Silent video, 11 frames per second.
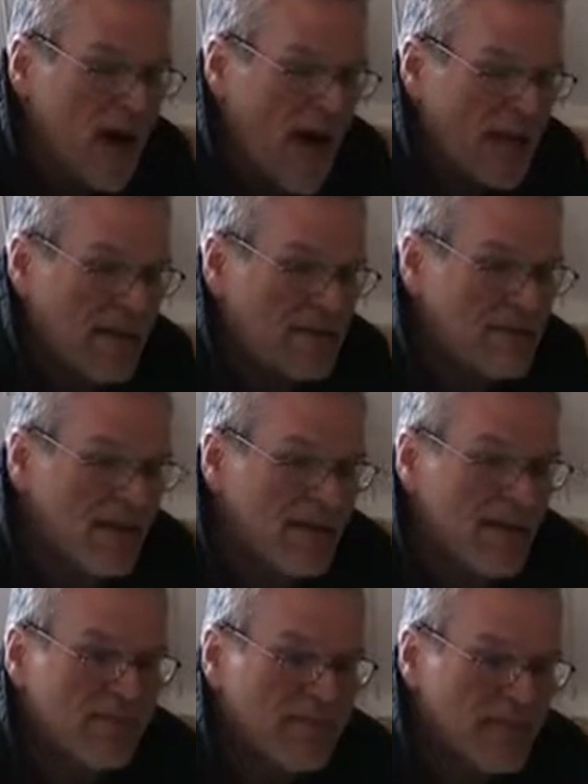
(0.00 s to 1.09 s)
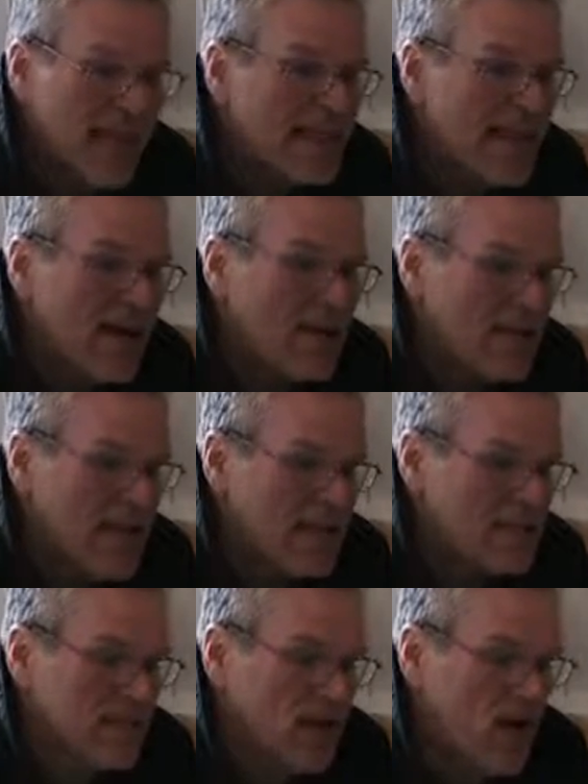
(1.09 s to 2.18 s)
I demonstrated that if you take the outer
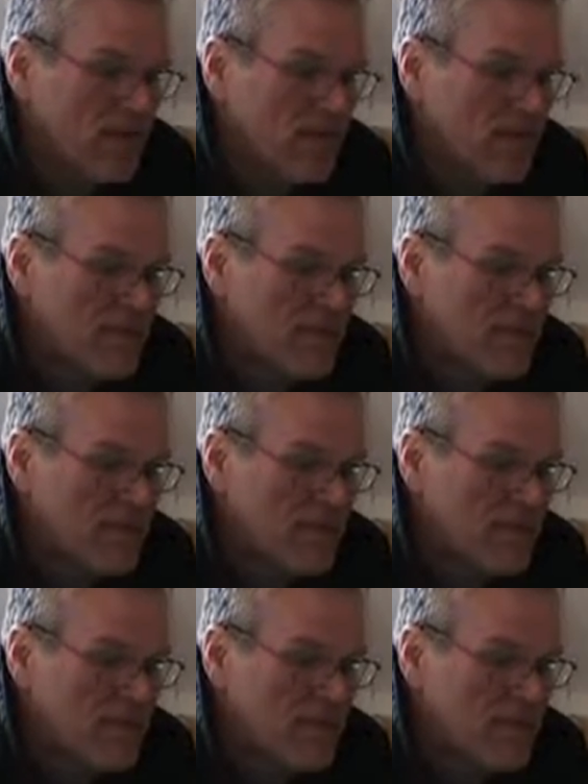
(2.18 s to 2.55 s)
casing off of